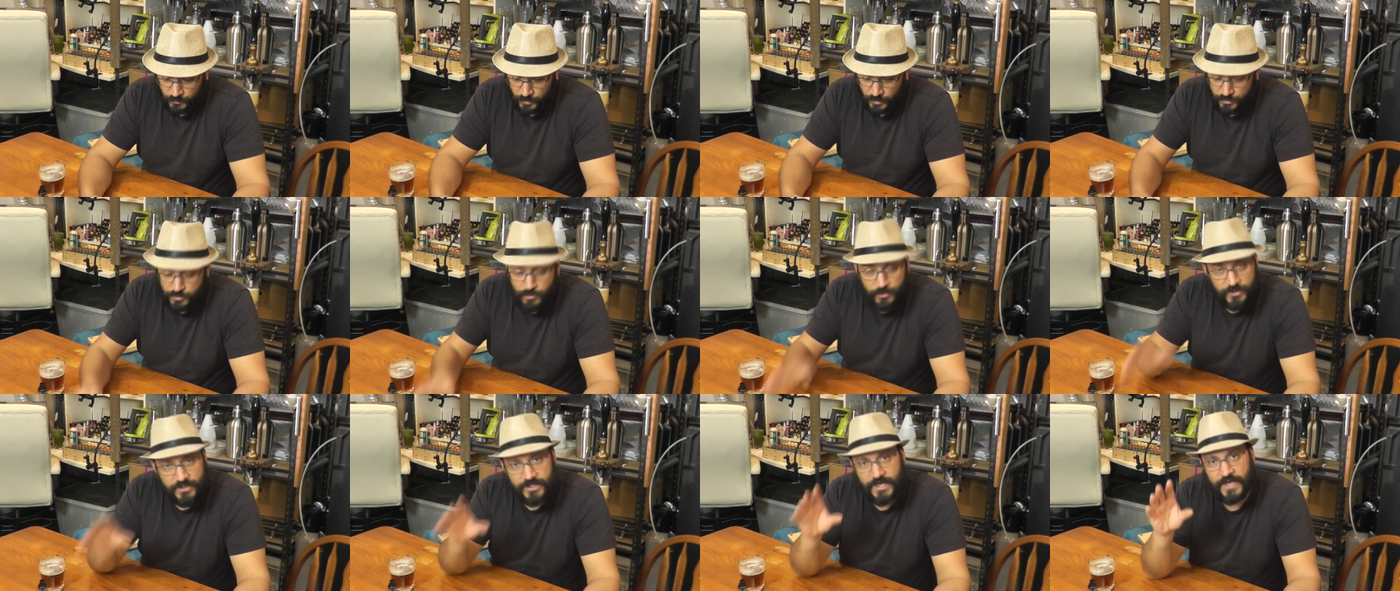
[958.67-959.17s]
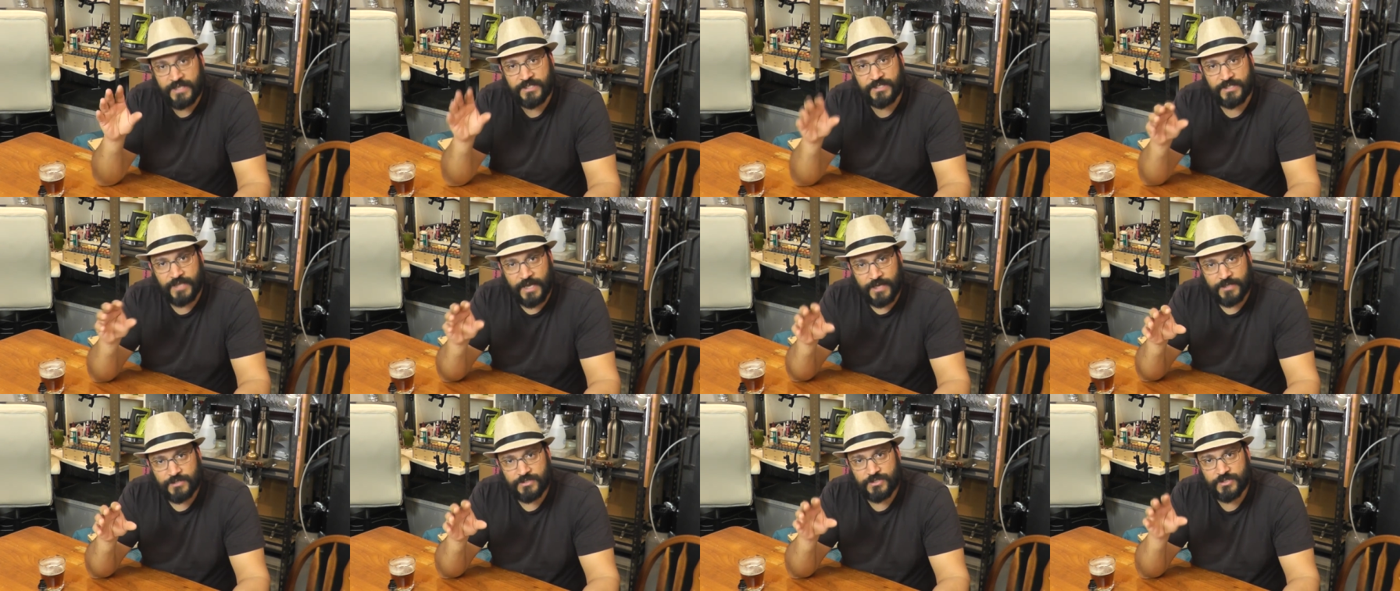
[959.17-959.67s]
so it, it,
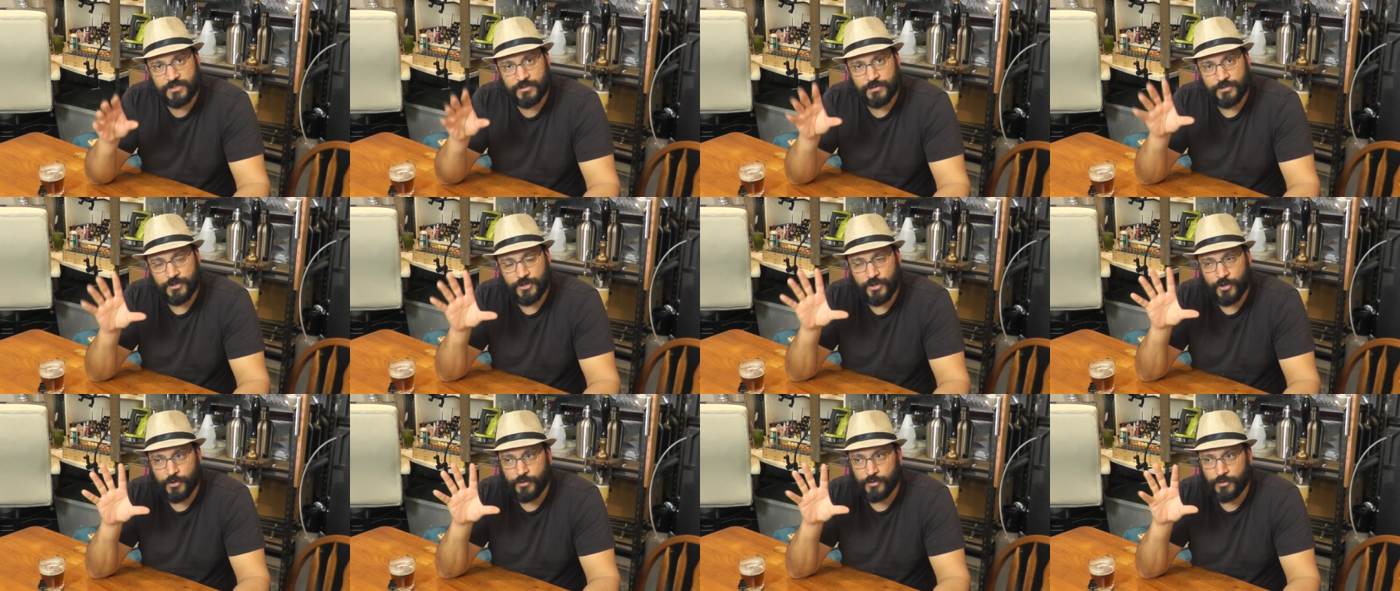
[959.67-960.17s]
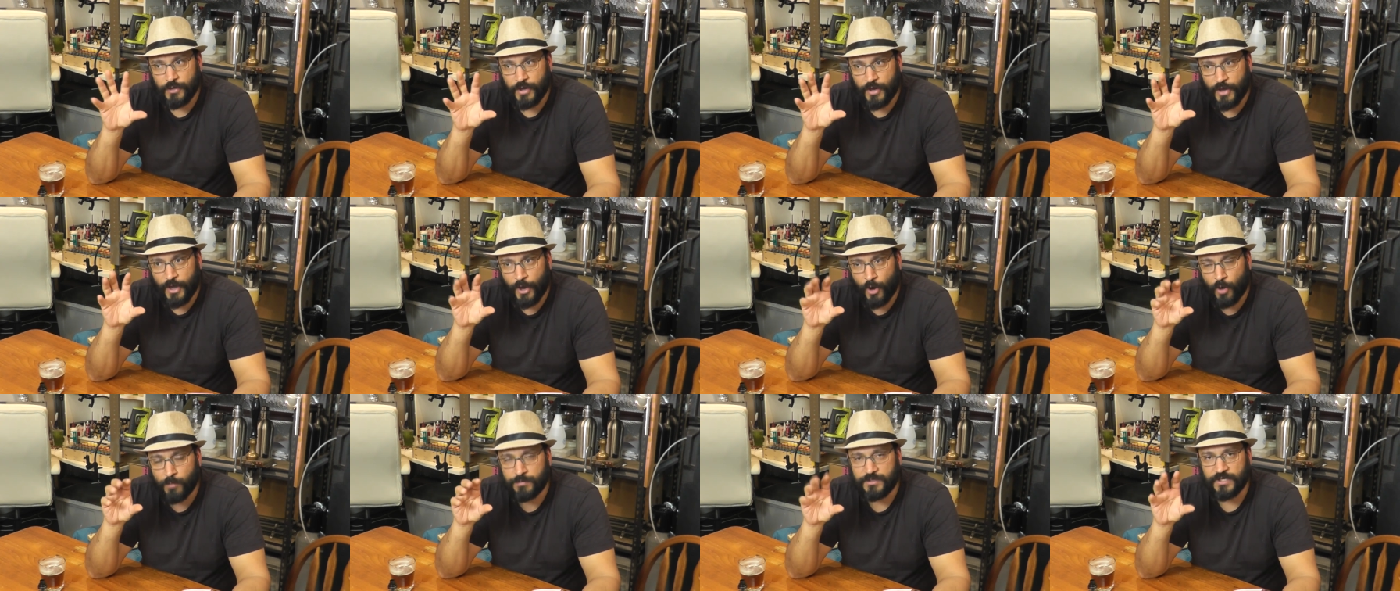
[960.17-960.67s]
does, you know,
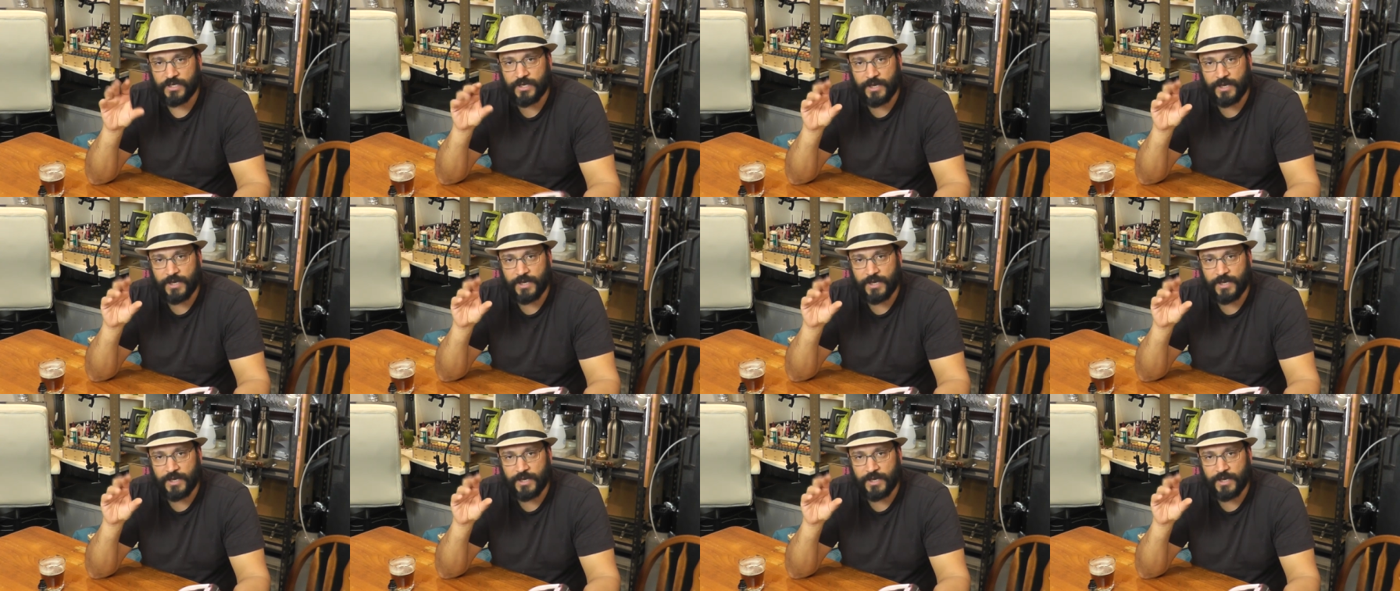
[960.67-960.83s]
help to